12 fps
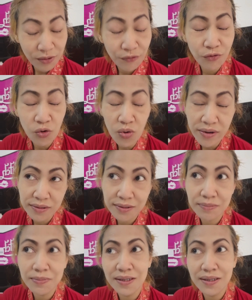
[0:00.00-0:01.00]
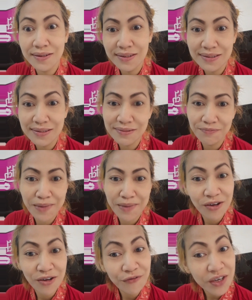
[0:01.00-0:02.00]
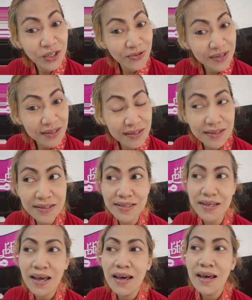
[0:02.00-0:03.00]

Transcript: of course, because men are visuals,